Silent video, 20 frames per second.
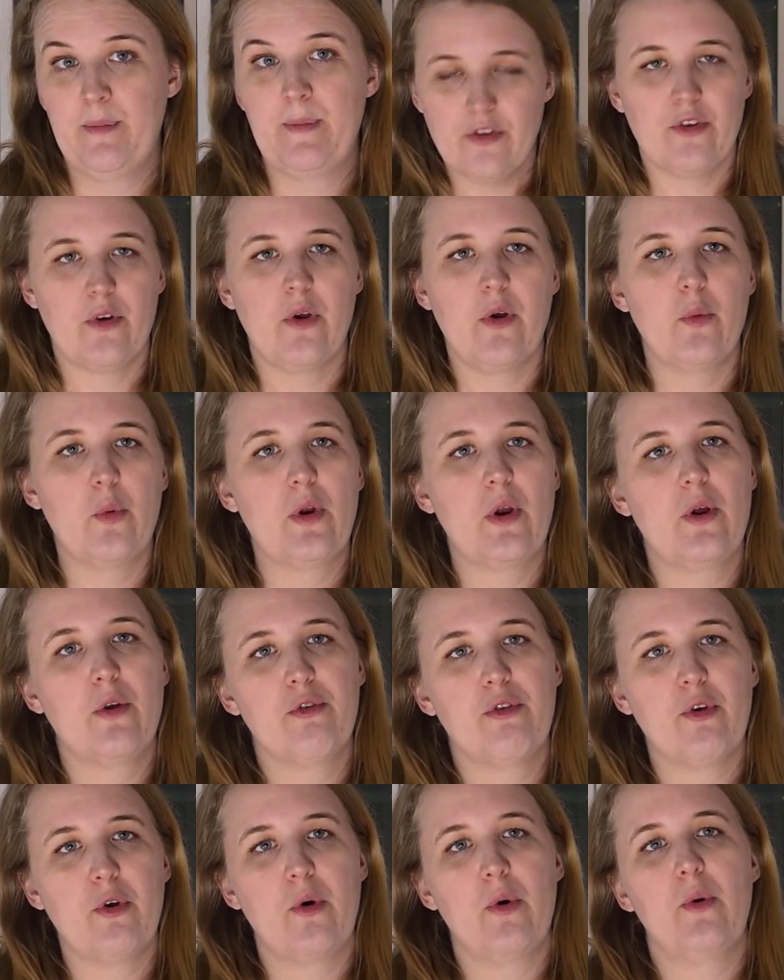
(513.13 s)
So you will
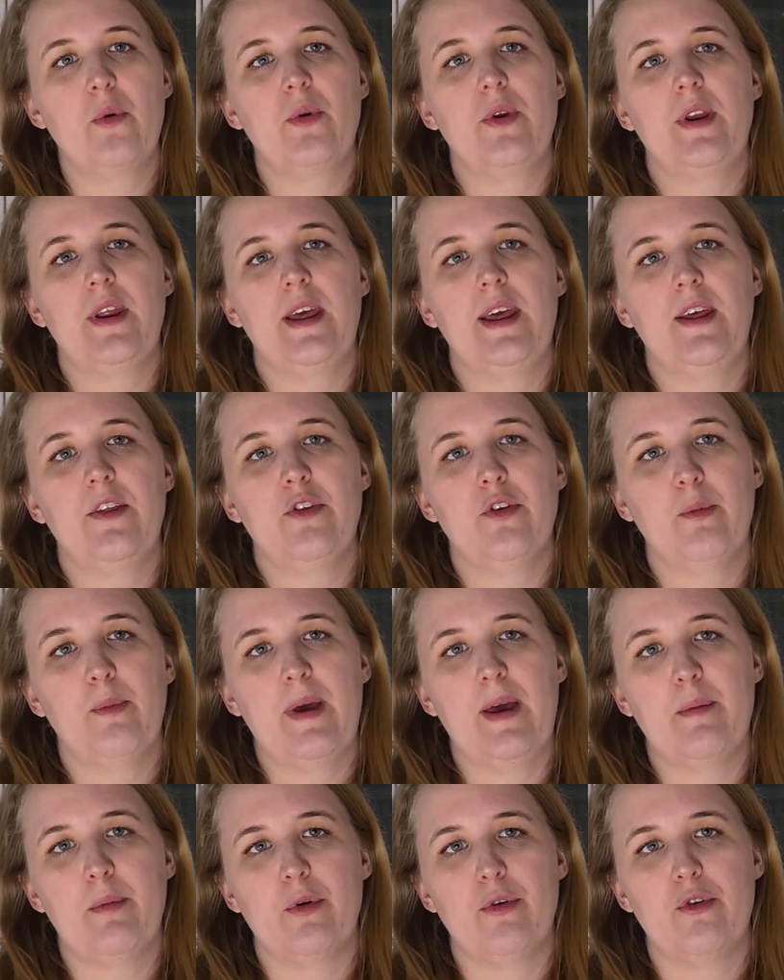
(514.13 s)
also need to
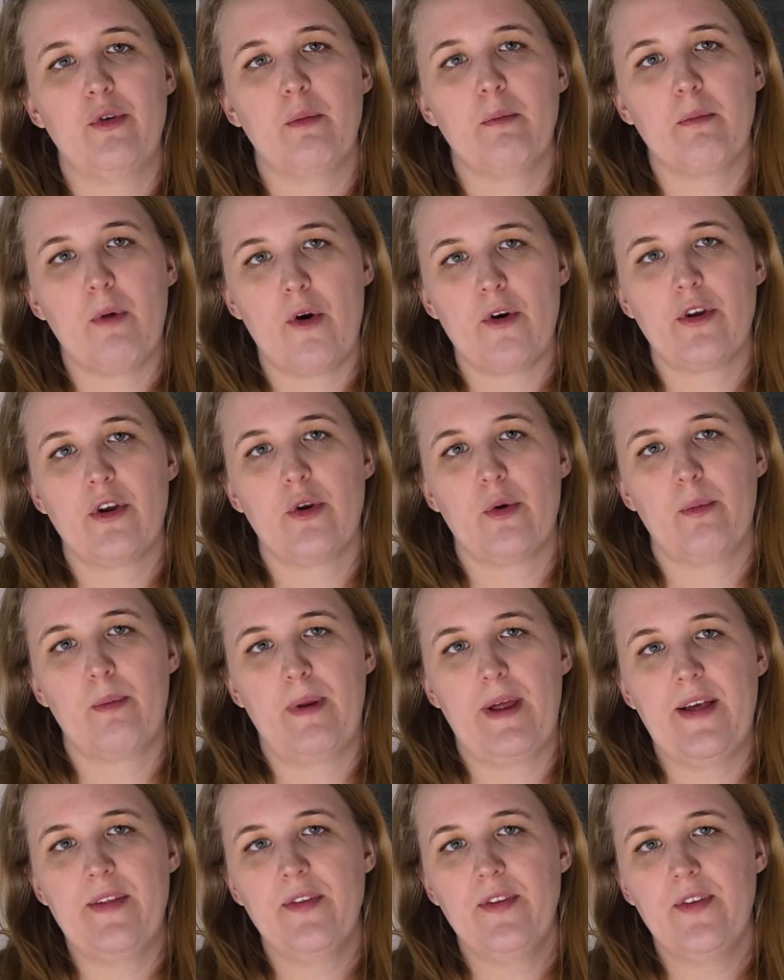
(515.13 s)
be able to mark your
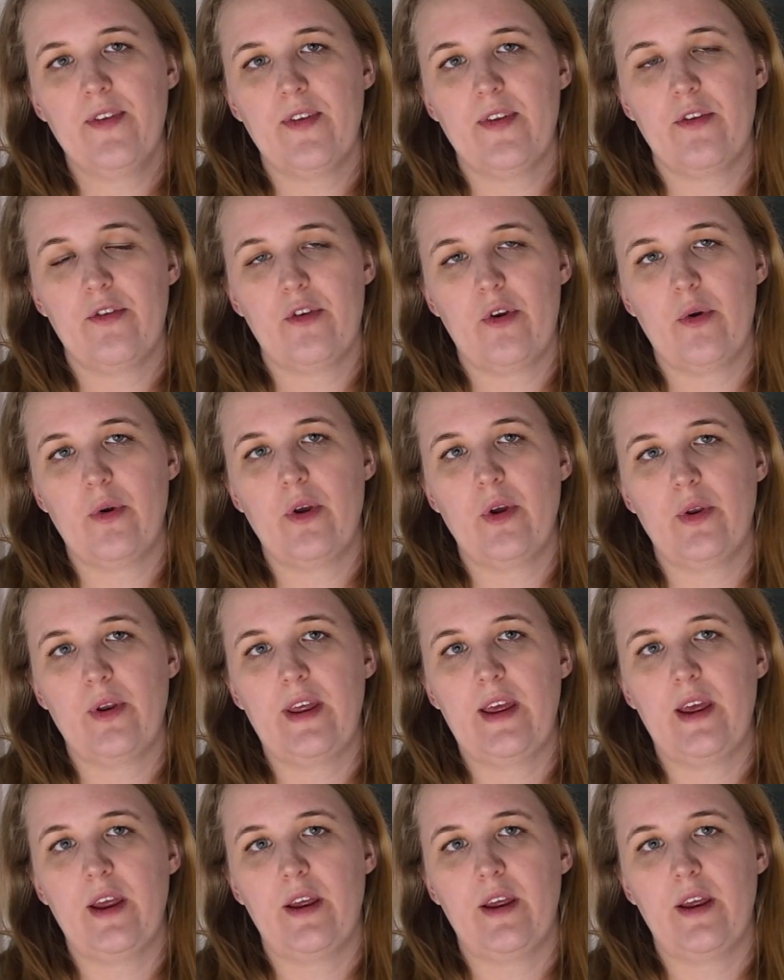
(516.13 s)
plants, so you